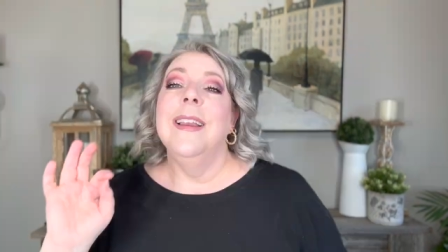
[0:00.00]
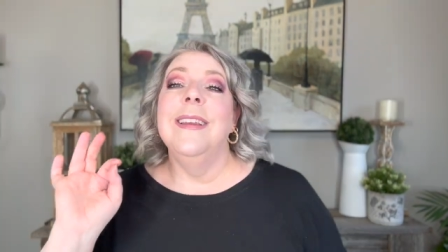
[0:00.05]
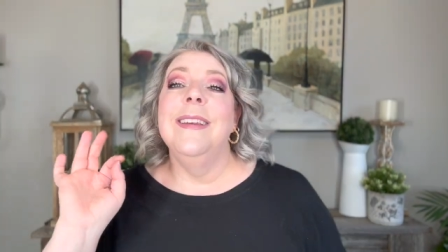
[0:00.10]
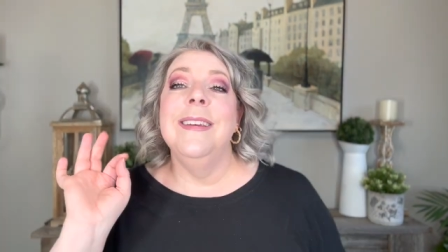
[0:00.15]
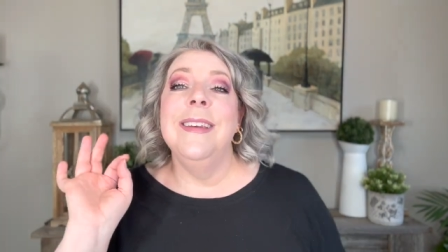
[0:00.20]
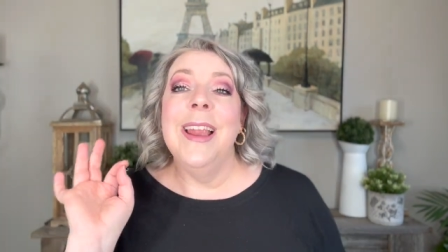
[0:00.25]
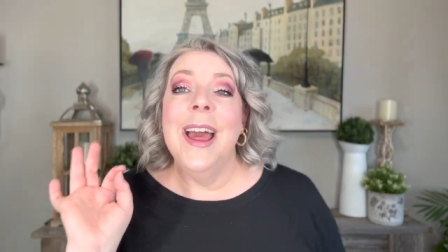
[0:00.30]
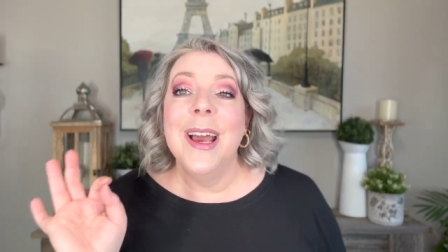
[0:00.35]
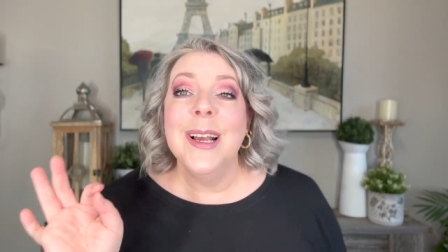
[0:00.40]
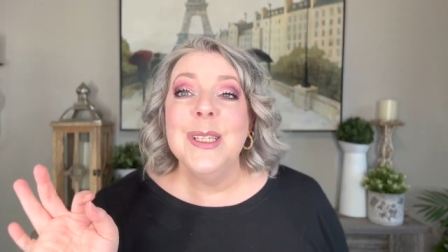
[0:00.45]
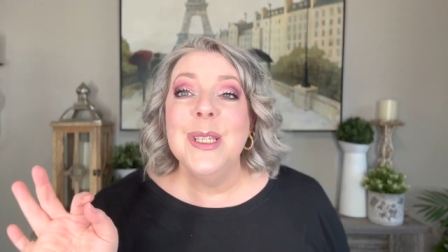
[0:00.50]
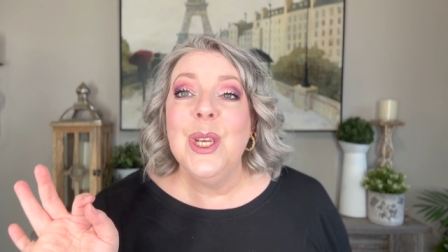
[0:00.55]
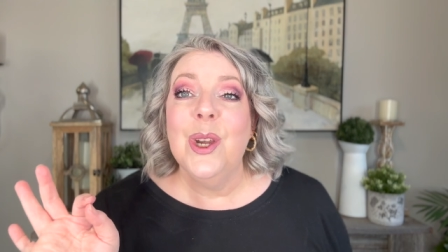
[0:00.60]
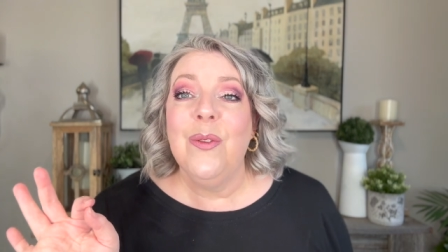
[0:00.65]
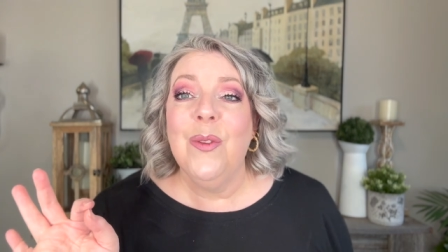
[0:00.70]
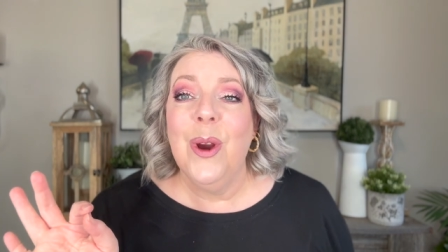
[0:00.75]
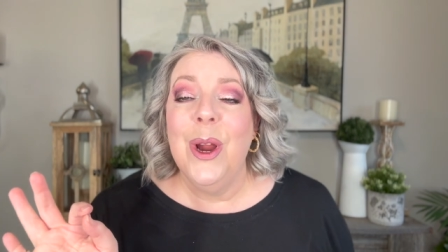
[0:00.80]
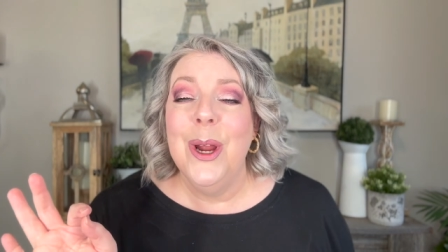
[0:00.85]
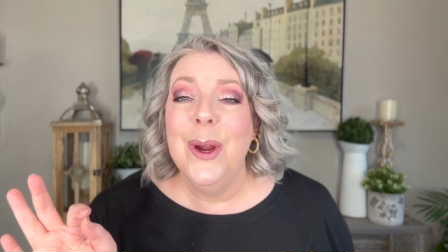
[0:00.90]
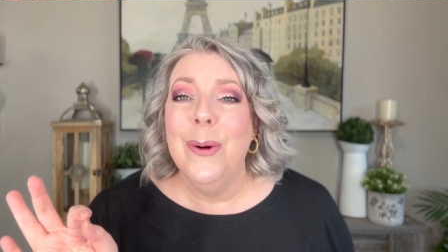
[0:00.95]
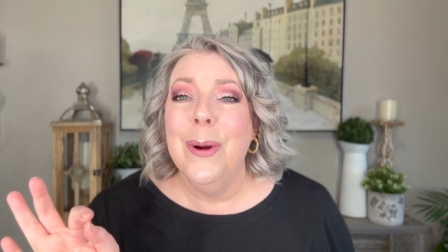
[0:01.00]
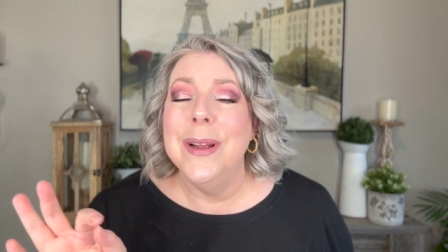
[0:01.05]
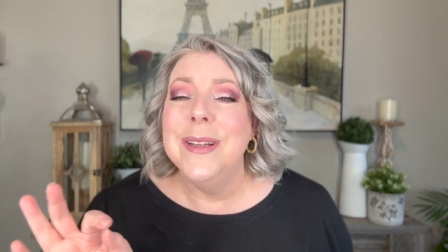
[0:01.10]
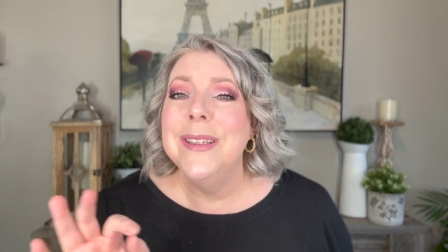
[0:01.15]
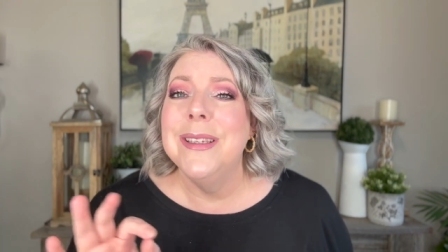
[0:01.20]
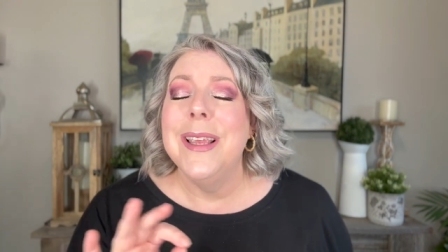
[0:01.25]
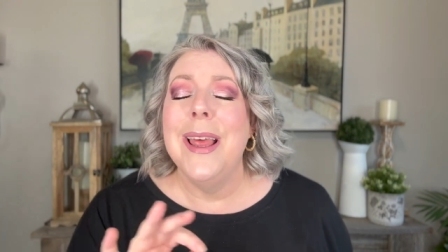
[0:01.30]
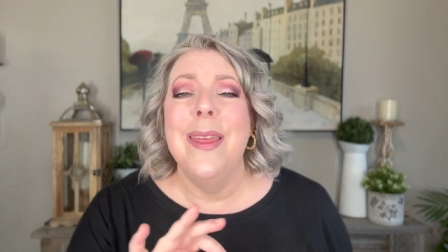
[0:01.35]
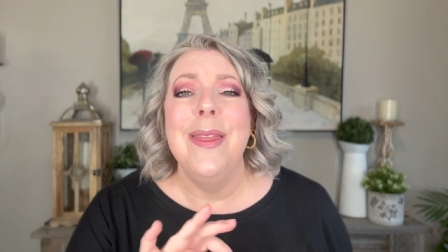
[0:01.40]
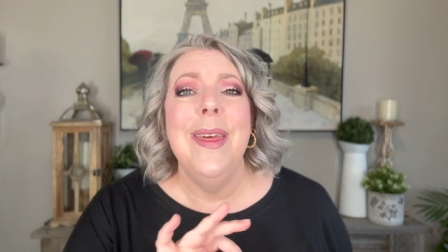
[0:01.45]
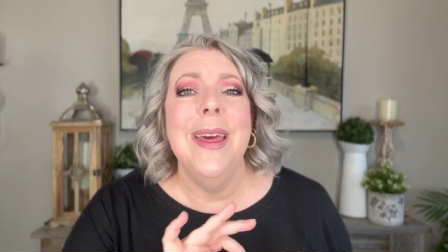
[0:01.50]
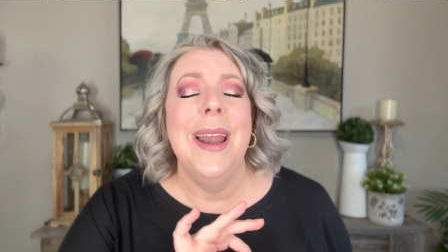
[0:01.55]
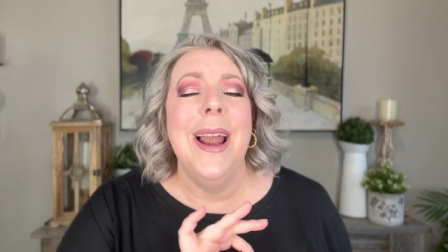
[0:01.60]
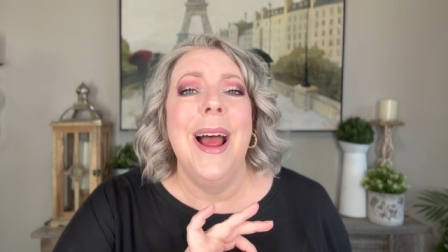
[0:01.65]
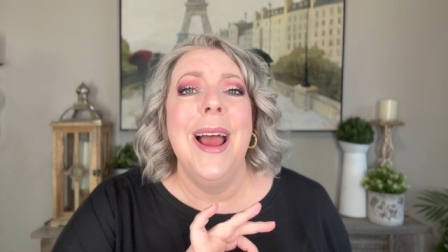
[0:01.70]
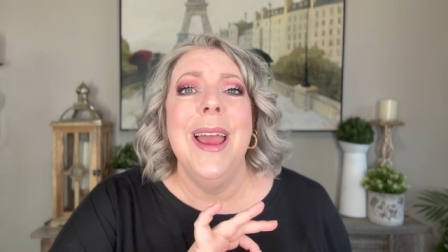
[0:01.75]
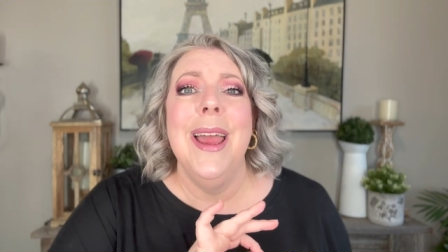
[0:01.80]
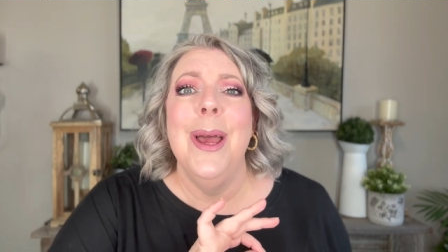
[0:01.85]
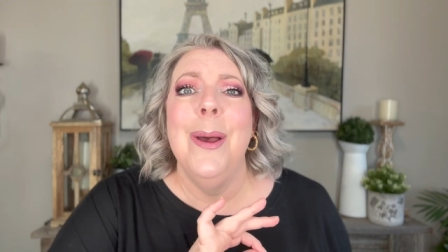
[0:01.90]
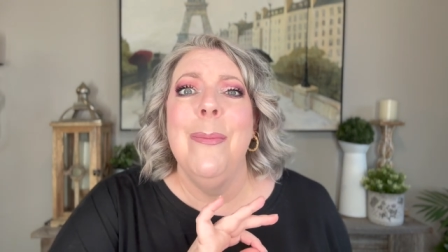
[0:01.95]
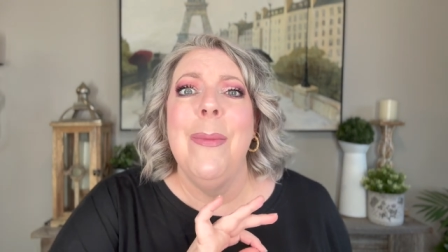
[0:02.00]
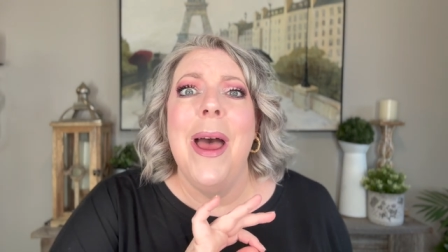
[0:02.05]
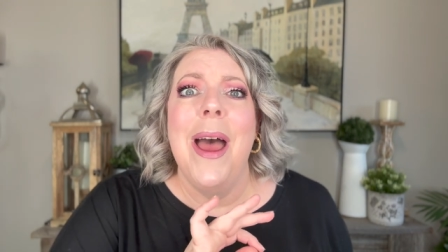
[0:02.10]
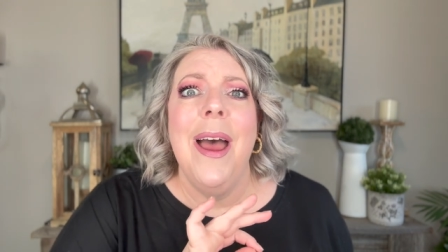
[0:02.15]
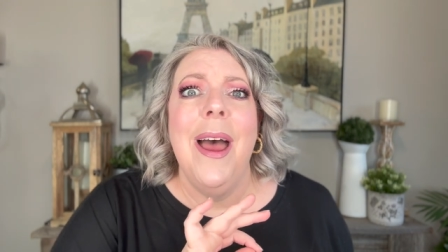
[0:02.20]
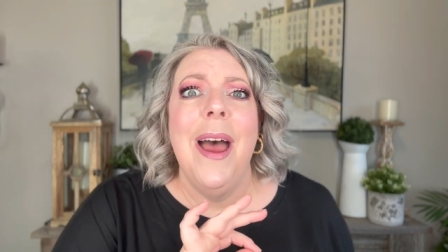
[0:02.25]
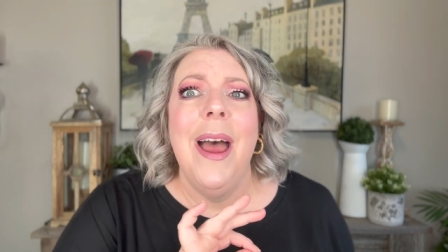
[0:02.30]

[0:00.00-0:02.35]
Next fragrance that I am